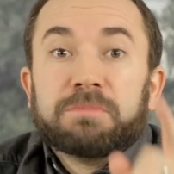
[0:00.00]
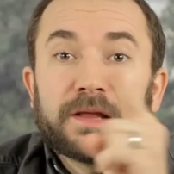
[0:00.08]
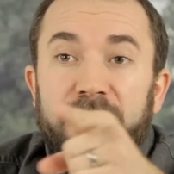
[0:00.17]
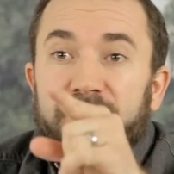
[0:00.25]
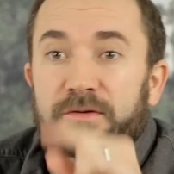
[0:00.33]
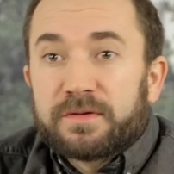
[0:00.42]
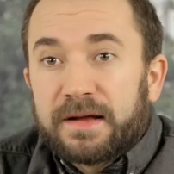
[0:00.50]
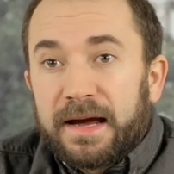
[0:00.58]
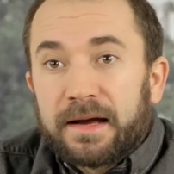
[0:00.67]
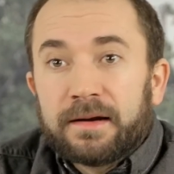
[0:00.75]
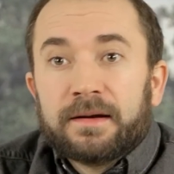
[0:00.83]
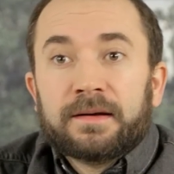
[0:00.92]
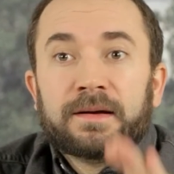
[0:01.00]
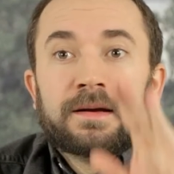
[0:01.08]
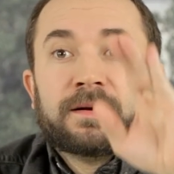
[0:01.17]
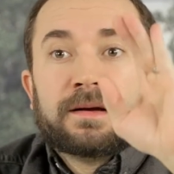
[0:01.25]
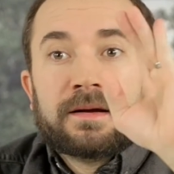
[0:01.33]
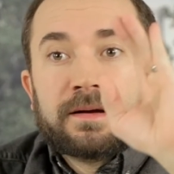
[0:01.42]
Bless you, Stan.
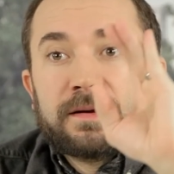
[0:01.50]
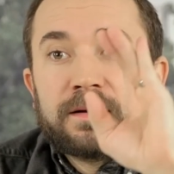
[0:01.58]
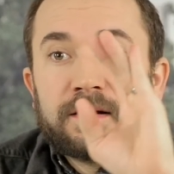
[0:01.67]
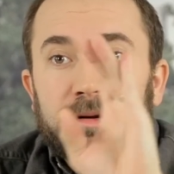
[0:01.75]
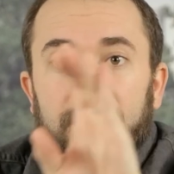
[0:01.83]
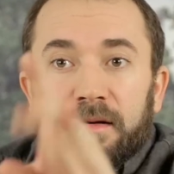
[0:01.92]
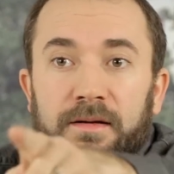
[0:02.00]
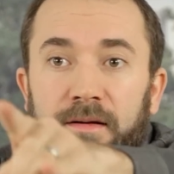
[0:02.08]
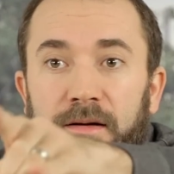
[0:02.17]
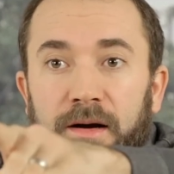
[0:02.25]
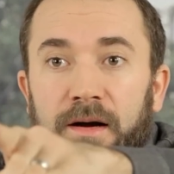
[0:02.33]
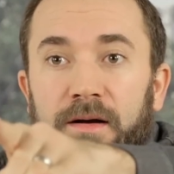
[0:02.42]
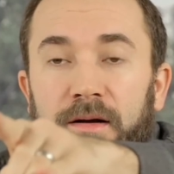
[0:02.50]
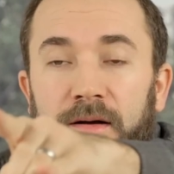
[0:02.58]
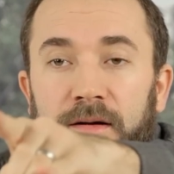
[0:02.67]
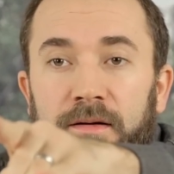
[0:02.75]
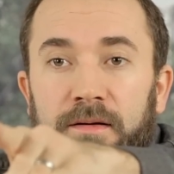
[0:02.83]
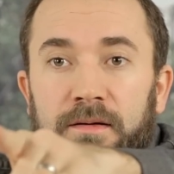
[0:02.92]
Thank you. I think
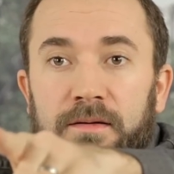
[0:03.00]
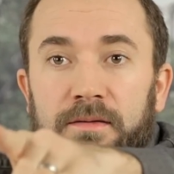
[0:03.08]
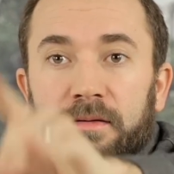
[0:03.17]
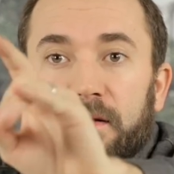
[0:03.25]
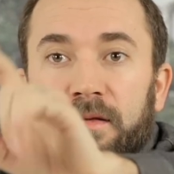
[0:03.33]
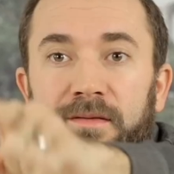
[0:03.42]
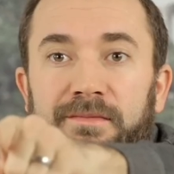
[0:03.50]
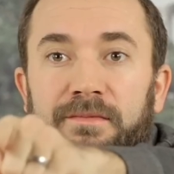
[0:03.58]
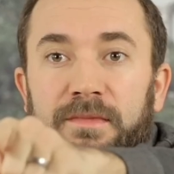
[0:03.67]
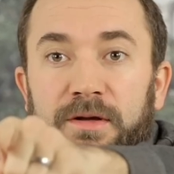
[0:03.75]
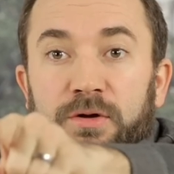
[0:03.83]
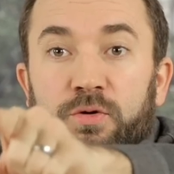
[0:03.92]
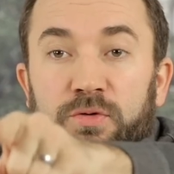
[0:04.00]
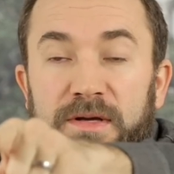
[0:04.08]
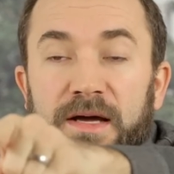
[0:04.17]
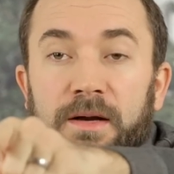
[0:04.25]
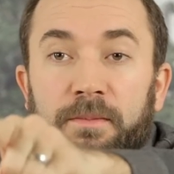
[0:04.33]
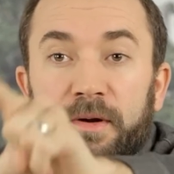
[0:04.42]
I made it in time. You
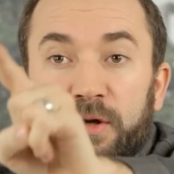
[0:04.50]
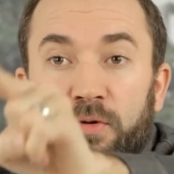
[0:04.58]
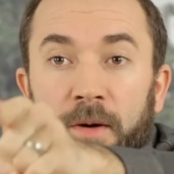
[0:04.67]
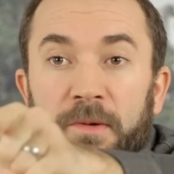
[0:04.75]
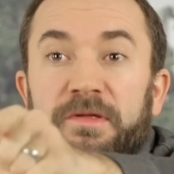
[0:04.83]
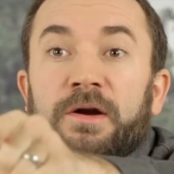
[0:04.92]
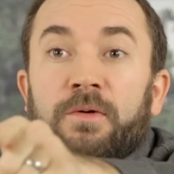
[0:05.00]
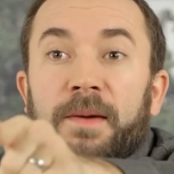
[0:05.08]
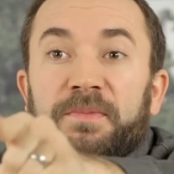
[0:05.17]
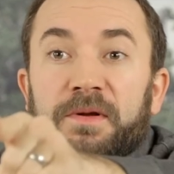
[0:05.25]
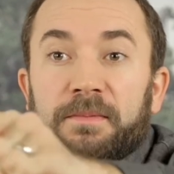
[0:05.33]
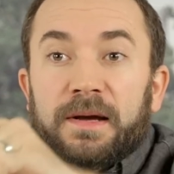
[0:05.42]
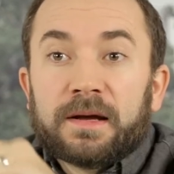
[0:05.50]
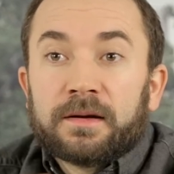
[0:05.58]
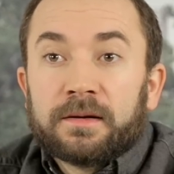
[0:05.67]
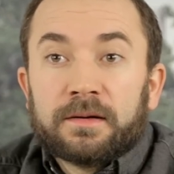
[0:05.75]
did, but you almost interrupted me.